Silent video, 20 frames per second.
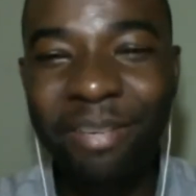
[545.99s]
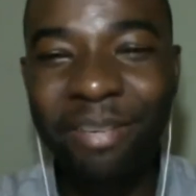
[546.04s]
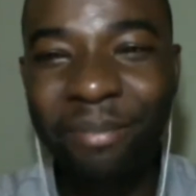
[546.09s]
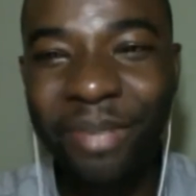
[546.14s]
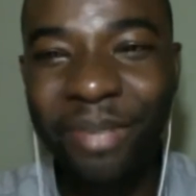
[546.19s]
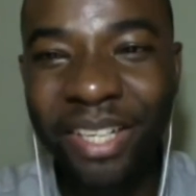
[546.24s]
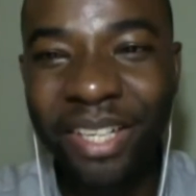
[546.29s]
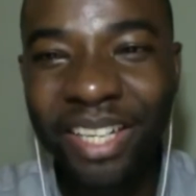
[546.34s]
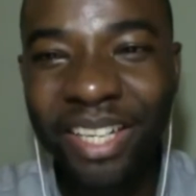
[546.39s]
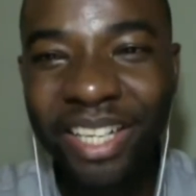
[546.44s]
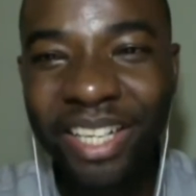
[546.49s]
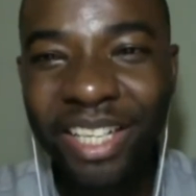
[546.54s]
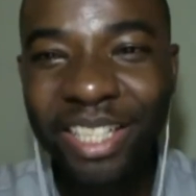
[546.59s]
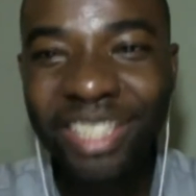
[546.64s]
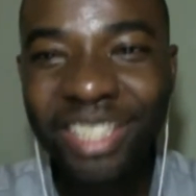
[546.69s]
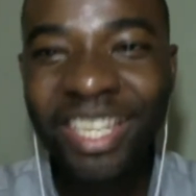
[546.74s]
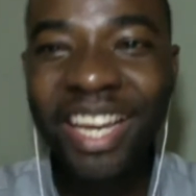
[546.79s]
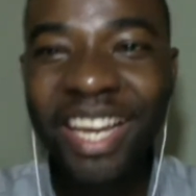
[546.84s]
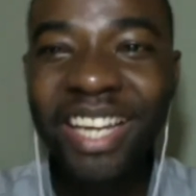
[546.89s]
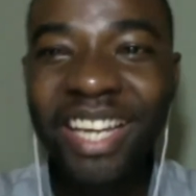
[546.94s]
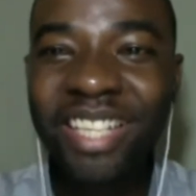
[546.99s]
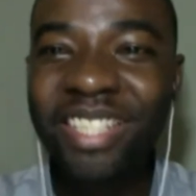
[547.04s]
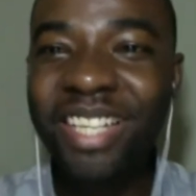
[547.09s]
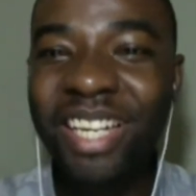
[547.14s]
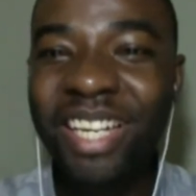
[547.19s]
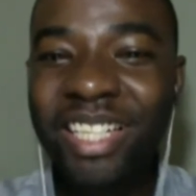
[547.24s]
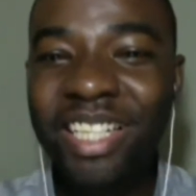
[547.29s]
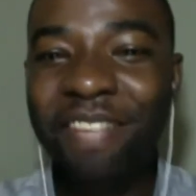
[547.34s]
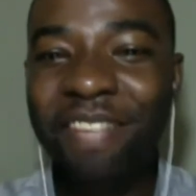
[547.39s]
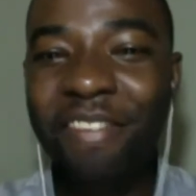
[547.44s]
But taking this
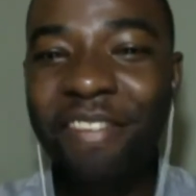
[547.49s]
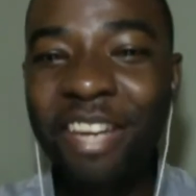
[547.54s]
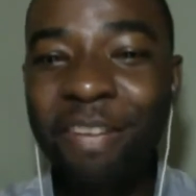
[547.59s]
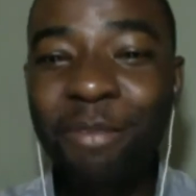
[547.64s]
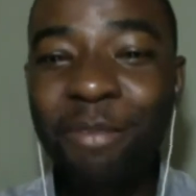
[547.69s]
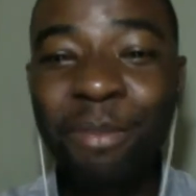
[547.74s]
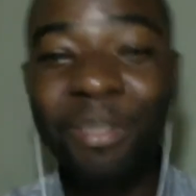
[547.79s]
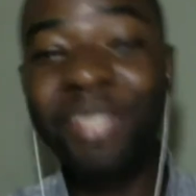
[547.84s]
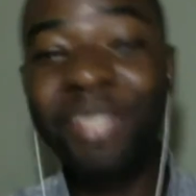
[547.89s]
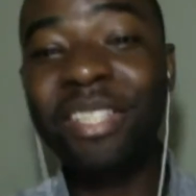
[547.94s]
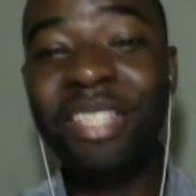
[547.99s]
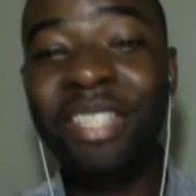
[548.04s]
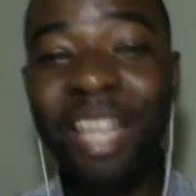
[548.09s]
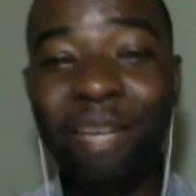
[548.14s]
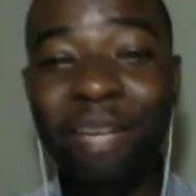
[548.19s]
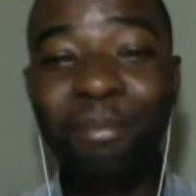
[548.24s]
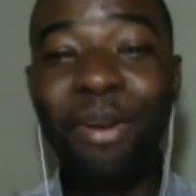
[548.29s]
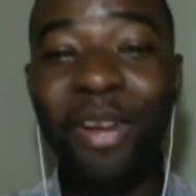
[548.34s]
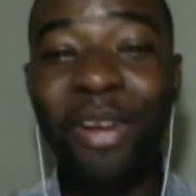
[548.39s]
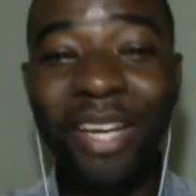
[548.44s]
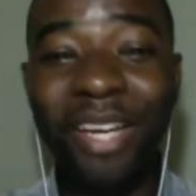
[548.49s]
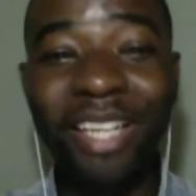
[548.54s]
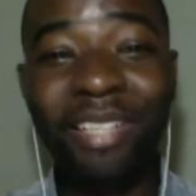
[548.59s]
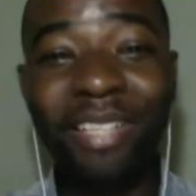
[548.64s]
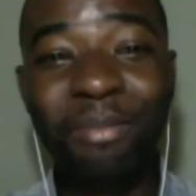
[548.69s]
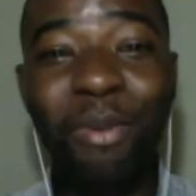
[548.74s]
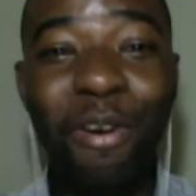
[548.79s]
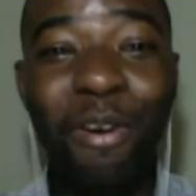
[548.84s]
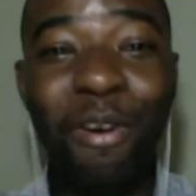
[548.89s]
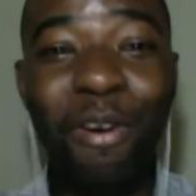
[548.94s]
challenge has enabled me to start blogging
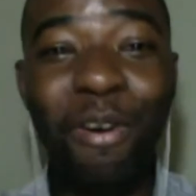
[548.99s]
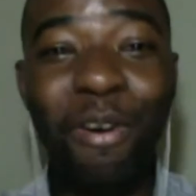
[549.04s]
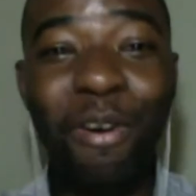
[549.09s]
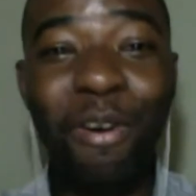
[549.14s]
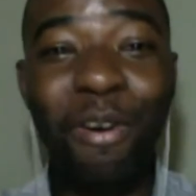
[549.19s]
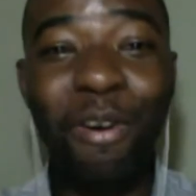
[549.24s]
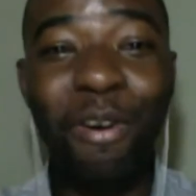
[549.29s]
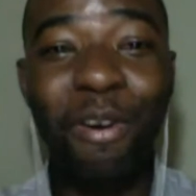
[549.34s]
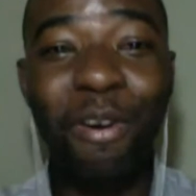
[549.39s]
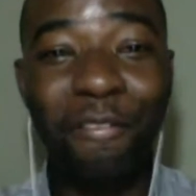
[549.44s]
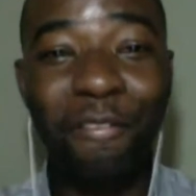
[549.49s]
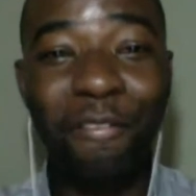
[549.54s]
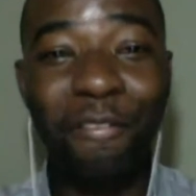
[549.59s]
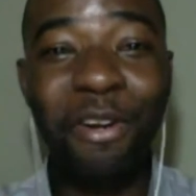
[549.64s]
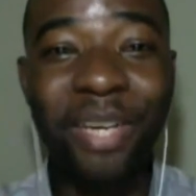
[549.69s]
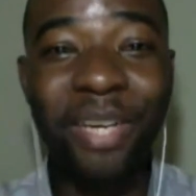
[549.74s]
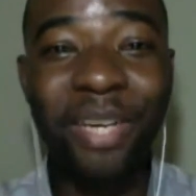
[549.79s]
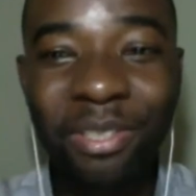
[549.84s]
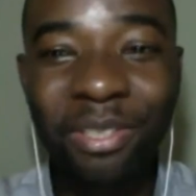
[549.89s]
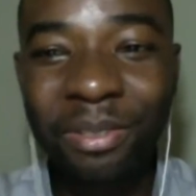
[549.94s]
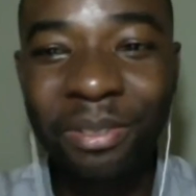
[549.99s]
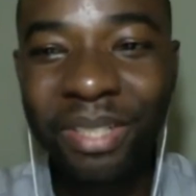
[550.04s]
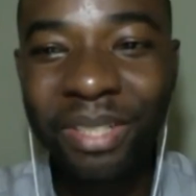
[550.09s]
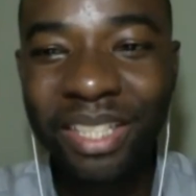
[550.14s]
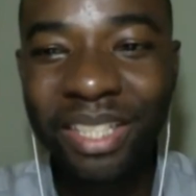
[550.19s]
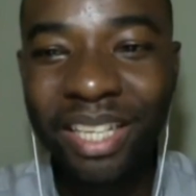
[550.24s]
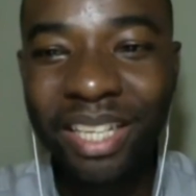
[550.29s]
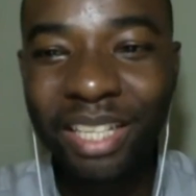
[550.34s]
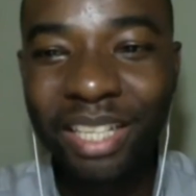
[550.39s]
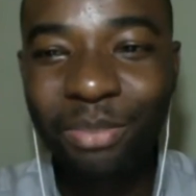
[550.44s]
more frequently. So
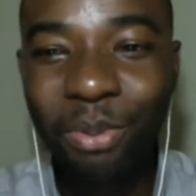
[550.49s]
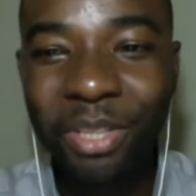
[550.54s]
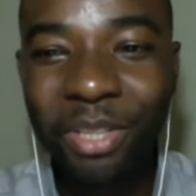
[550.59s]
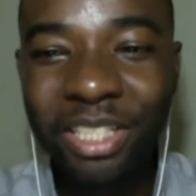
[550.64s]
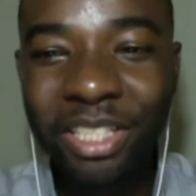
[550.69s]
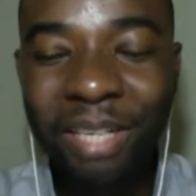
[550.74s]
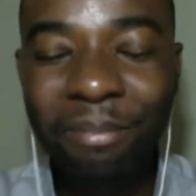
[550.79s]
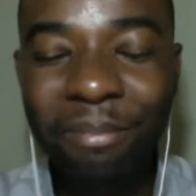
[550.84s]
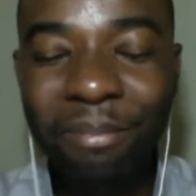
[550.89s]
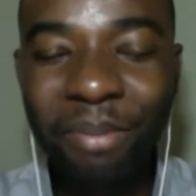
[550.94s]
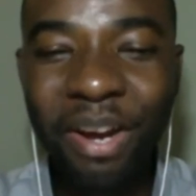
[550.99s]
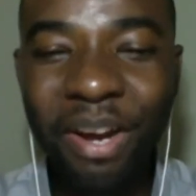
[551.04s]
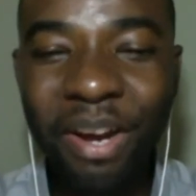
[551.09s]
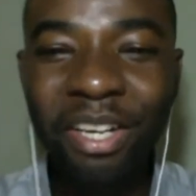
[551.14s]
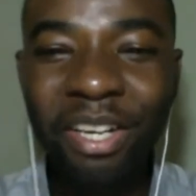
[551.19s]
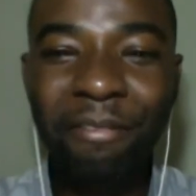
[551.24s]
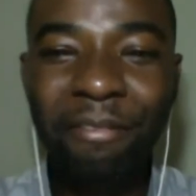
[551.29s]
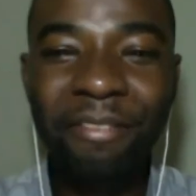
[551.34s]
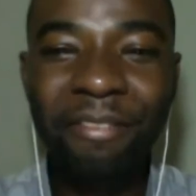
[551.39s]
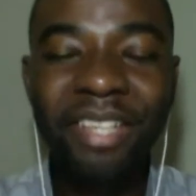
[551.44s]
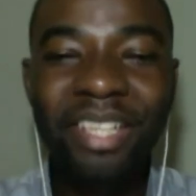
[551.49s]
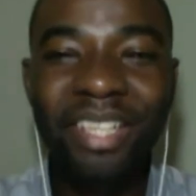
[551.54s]
that's one thing I'm proud of.